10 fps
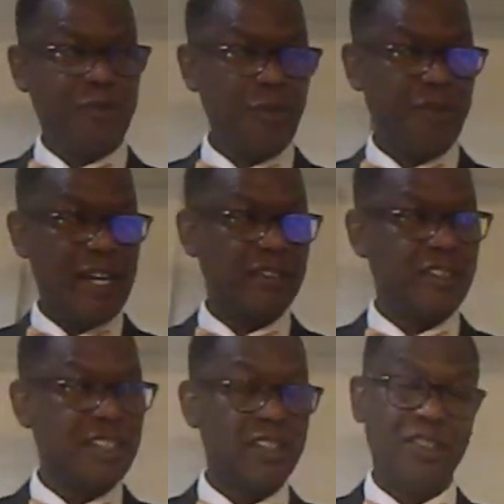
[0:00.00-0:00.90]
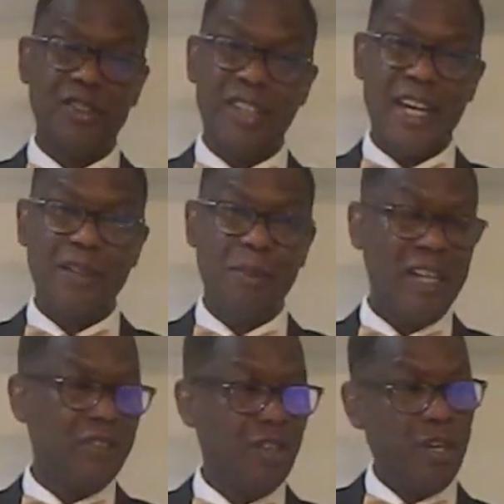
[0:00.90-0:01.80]
4,690
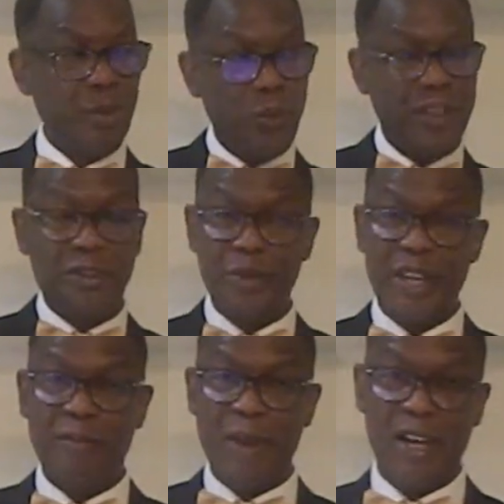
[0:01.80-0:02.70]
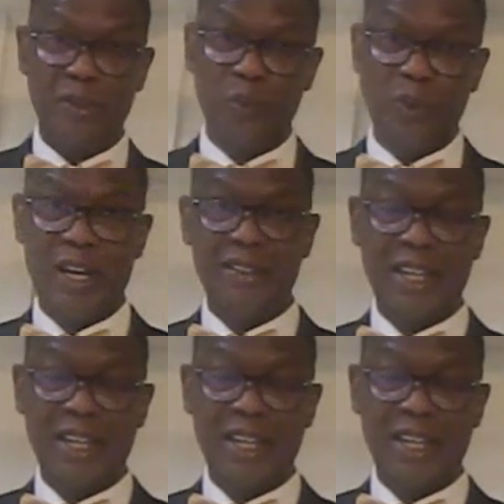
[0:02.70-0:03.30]
miles long and 1 3/8 miles wide.